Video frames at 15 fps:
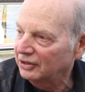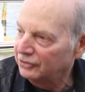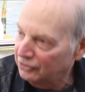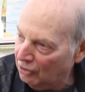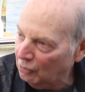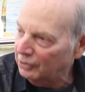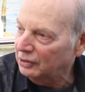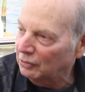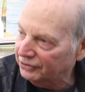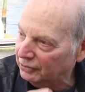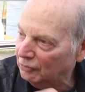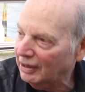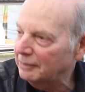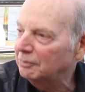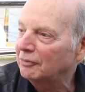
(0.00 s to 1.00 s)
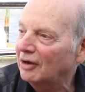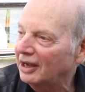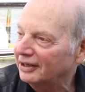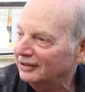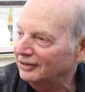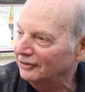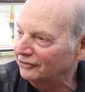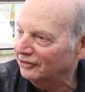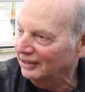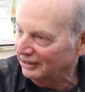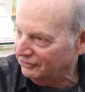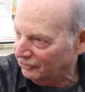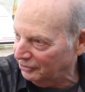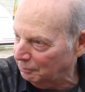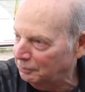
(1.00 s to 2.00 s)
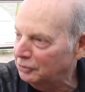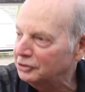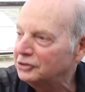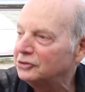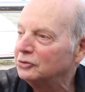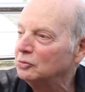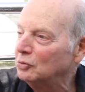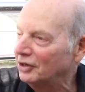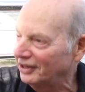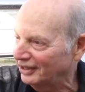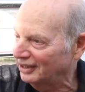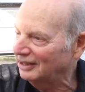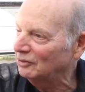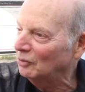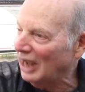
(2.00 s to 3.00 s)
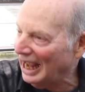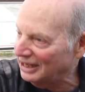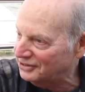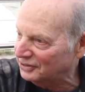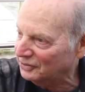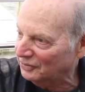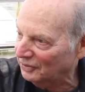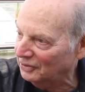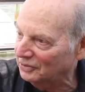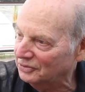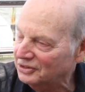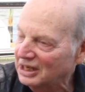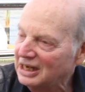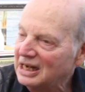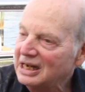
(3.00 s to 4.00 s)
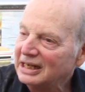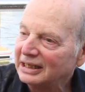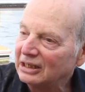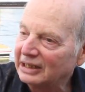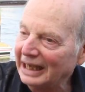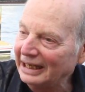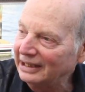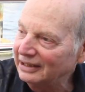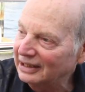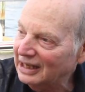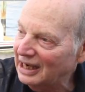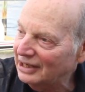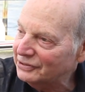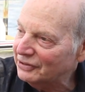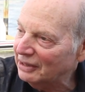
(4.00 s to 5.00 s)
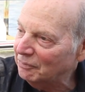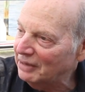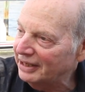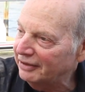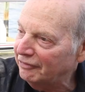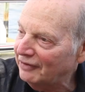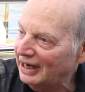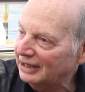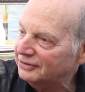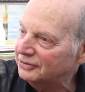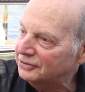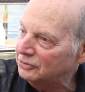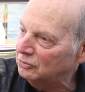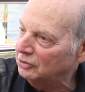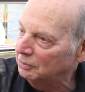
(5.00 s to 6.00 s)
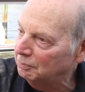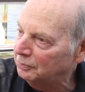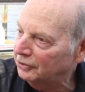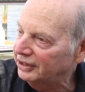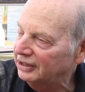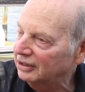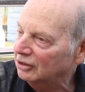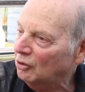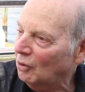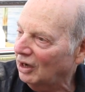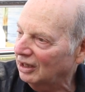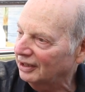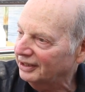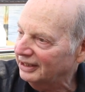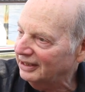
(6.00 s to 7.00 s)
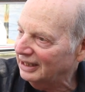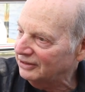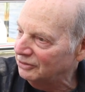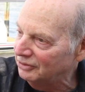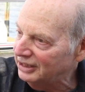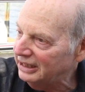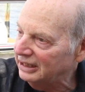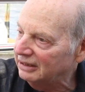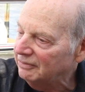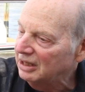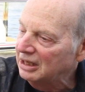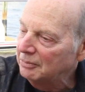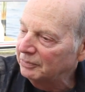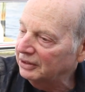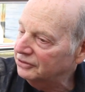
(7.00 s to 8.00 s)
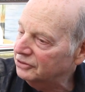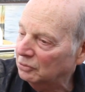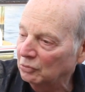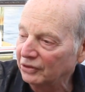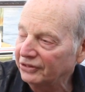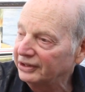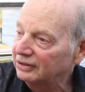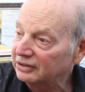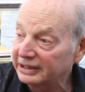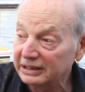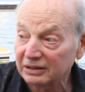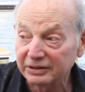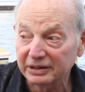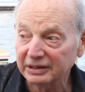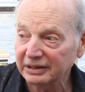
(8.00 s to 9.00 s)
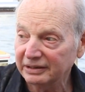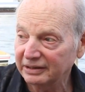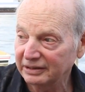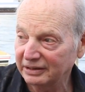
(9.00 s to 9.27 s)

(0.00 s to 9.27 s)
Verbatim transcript: are, knowing right. what the right product is that's going to push you with it right. as it grows, mm. getting the contract manufacturers who can put in the quality that you need, because the one thing will kill you